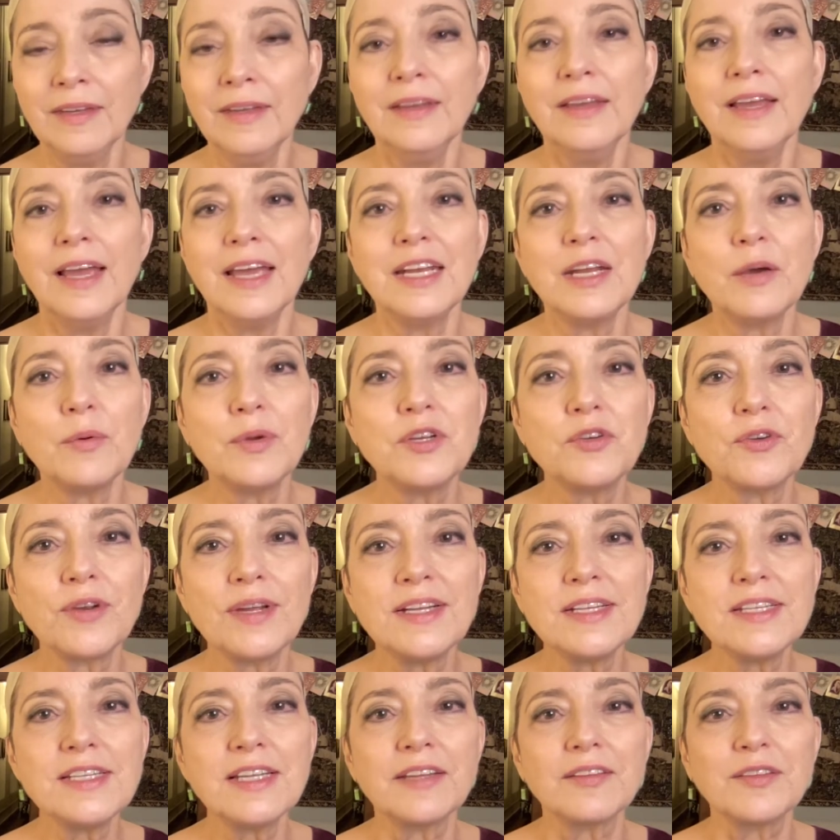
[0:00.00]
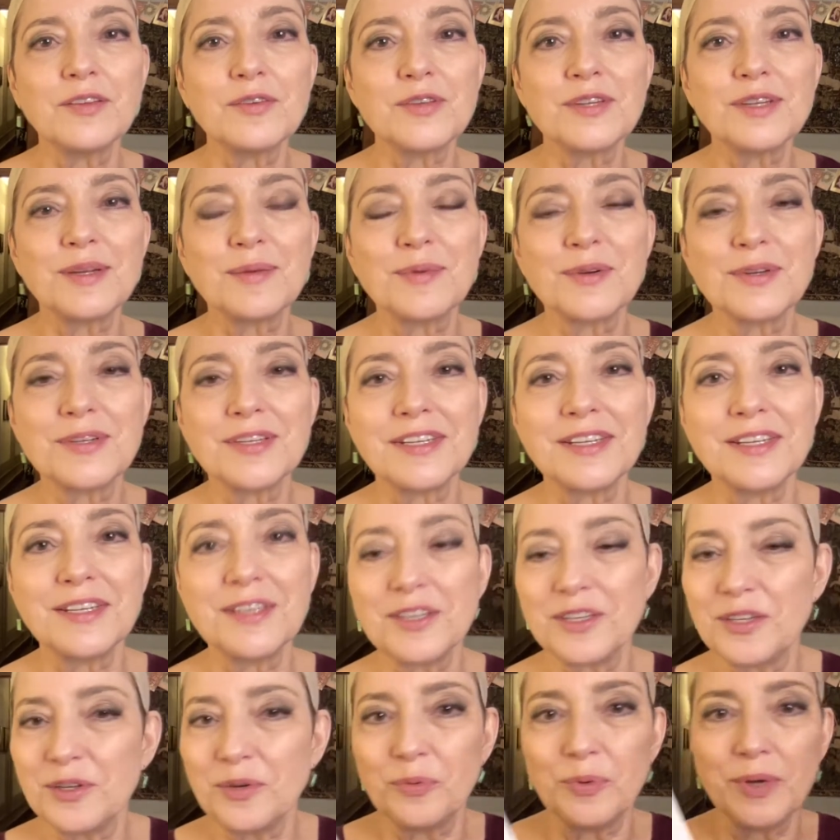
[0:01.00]
And now we translate those numbers
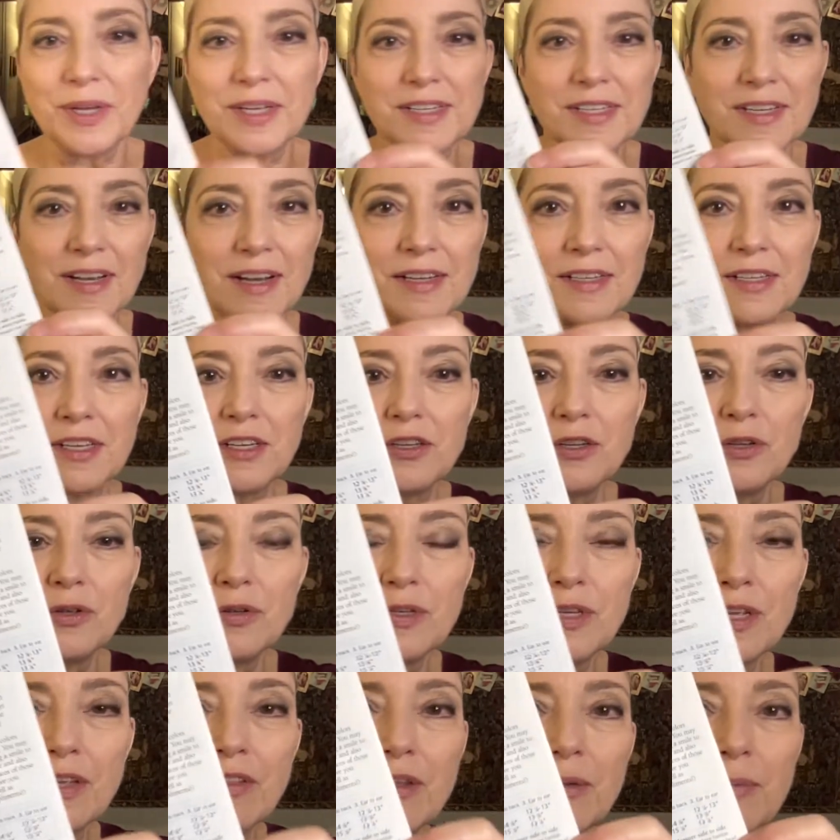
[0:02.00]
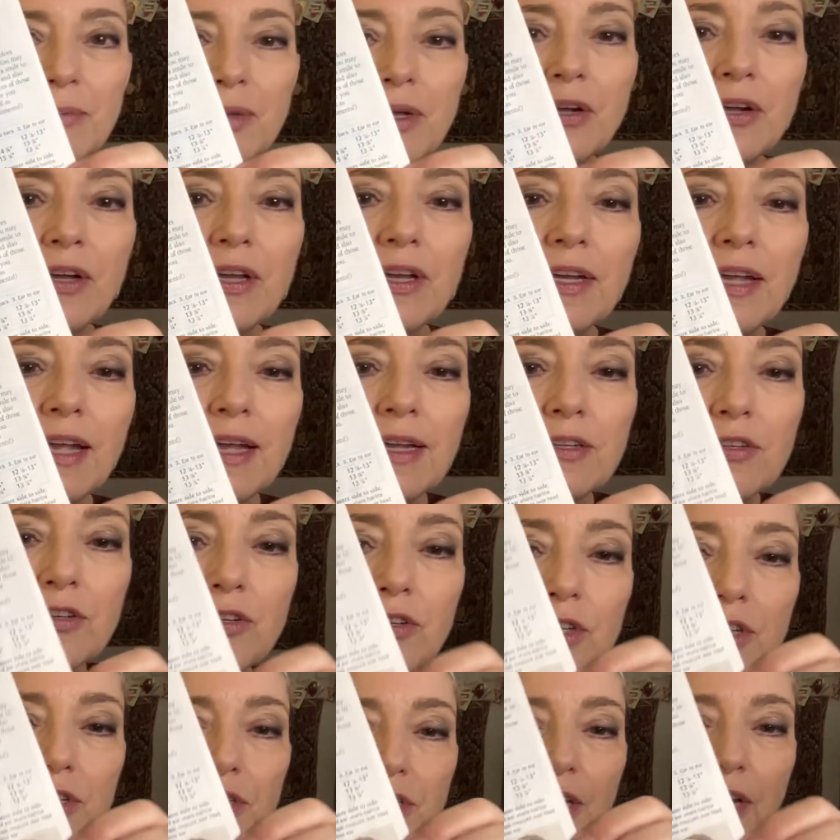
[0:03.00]
into wig sizes using the American Cancer
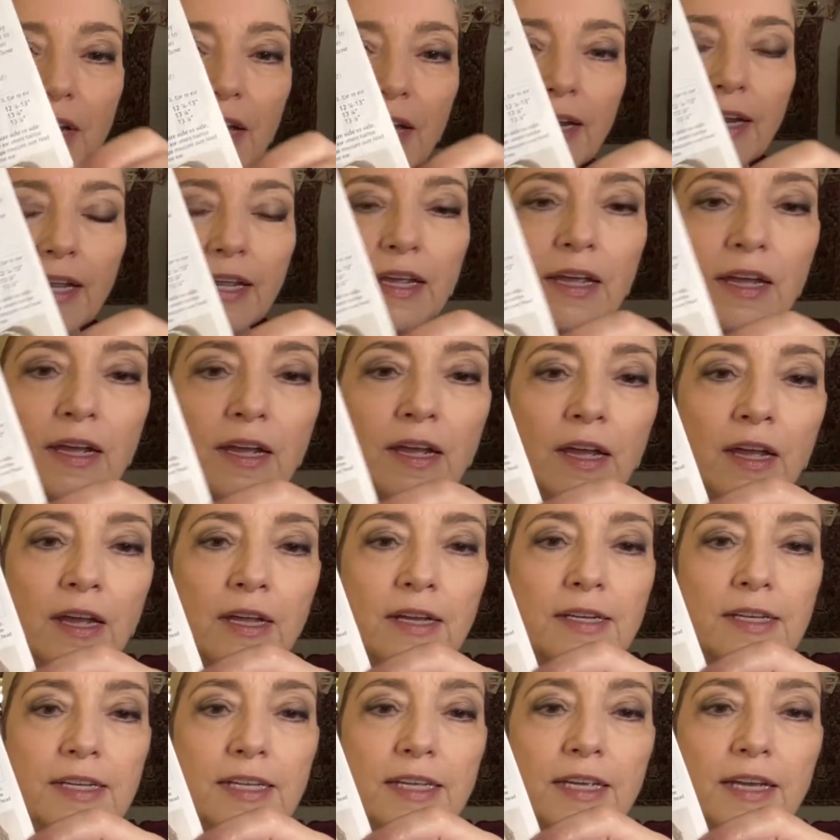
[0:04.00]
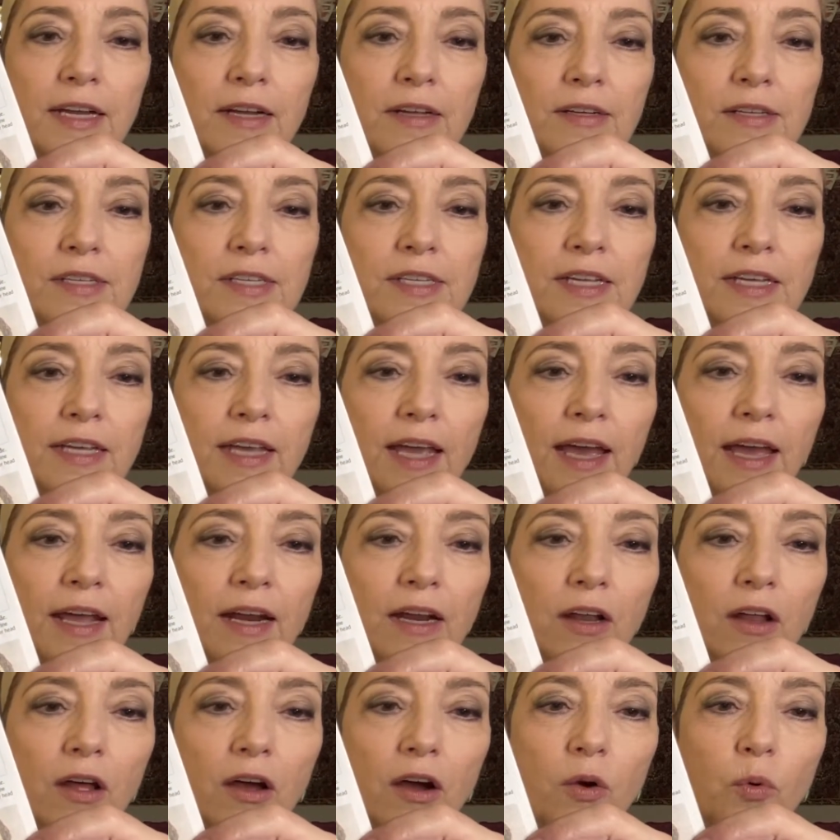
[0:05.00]
Society TLC
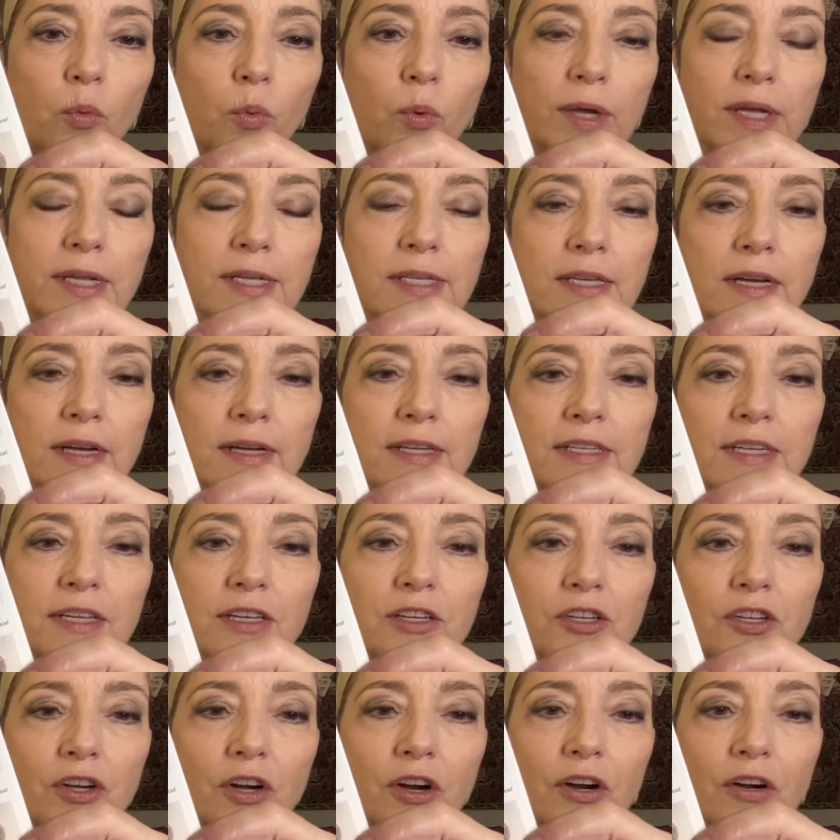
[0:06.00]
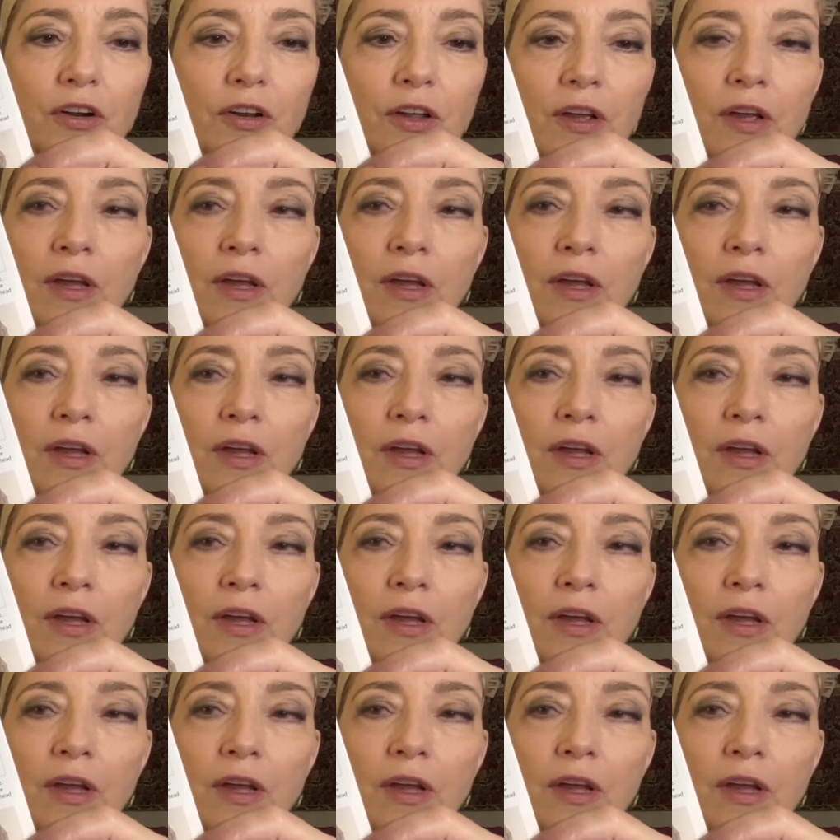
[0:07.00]
catalog wig sizing chart.